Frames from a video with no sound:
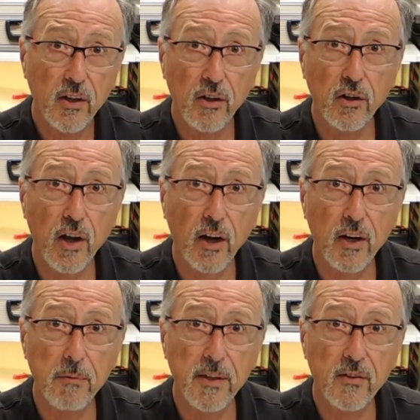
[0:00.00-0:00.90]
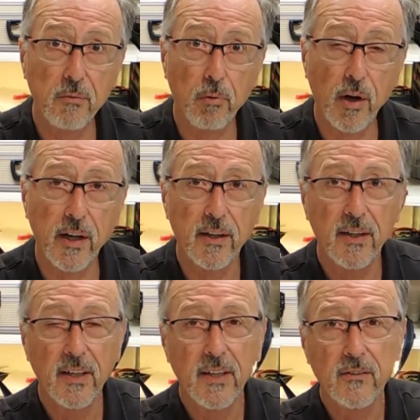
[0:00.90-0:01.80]
You're not going to be disappointed.
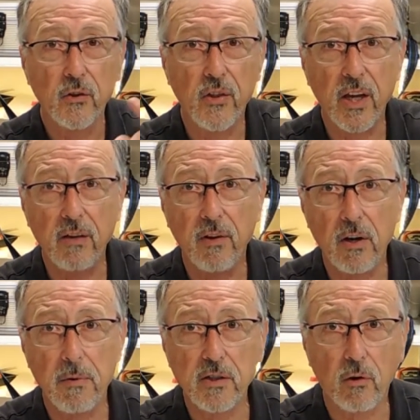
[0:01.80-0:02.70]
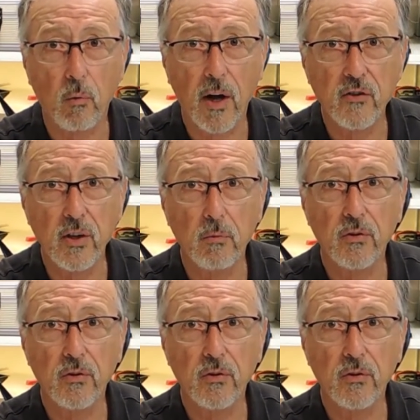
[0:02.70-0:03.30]
So thank you very much for watching.